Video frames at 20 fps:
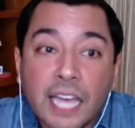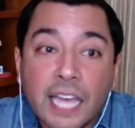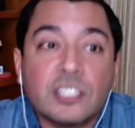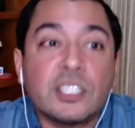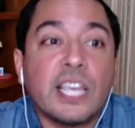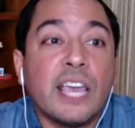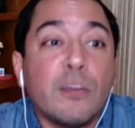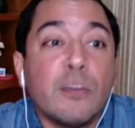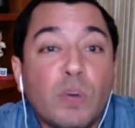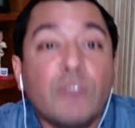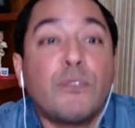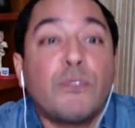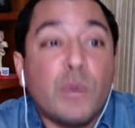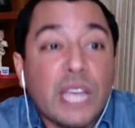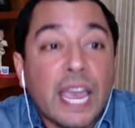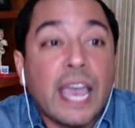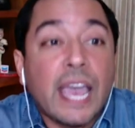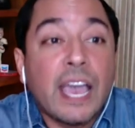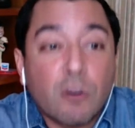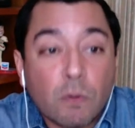Yes. And if
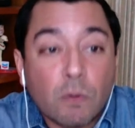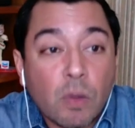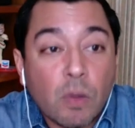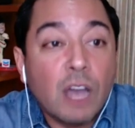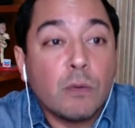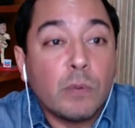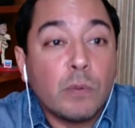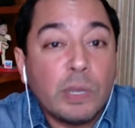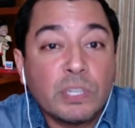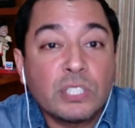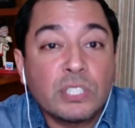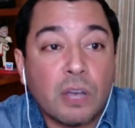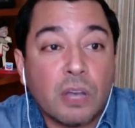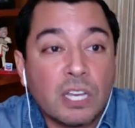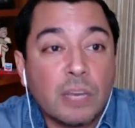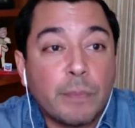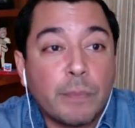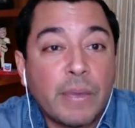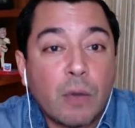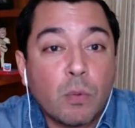we had her on, we would
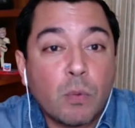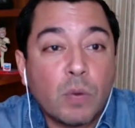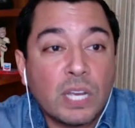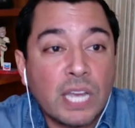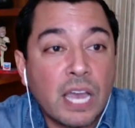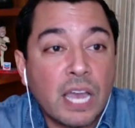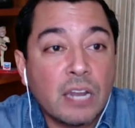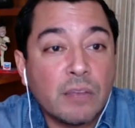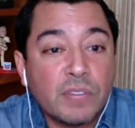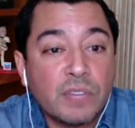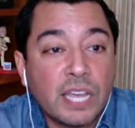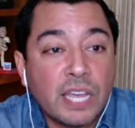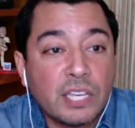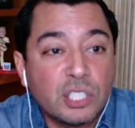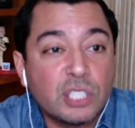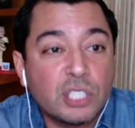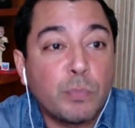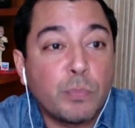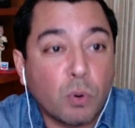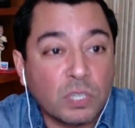talk about what kind of like
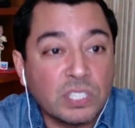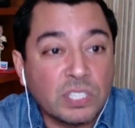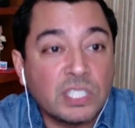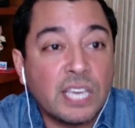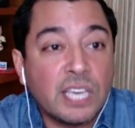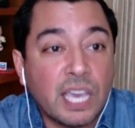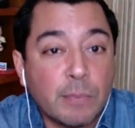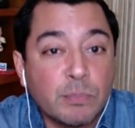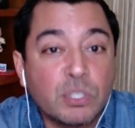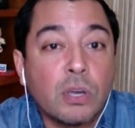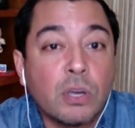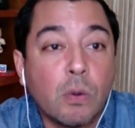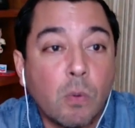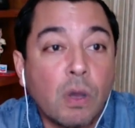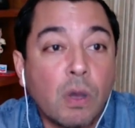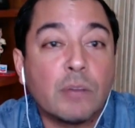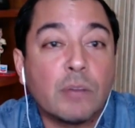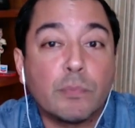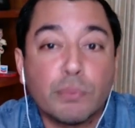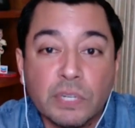sports games go
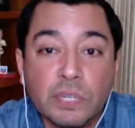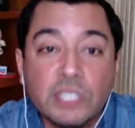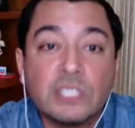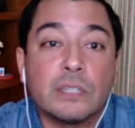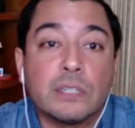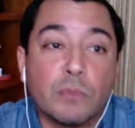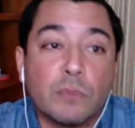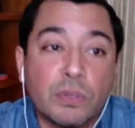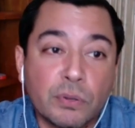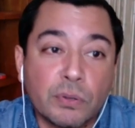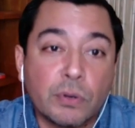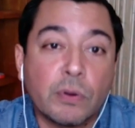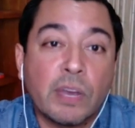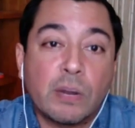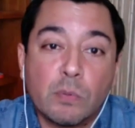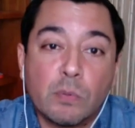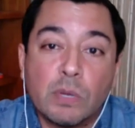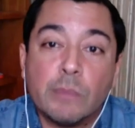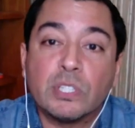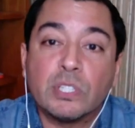on in prison with her at
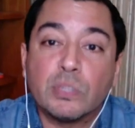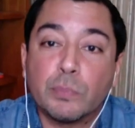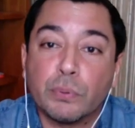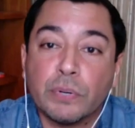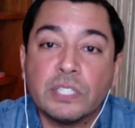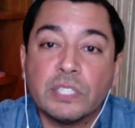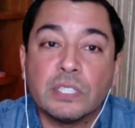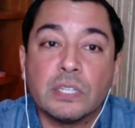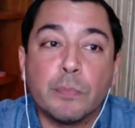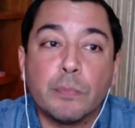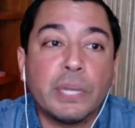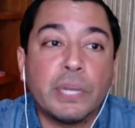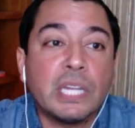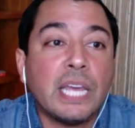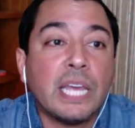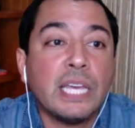a women's prison. But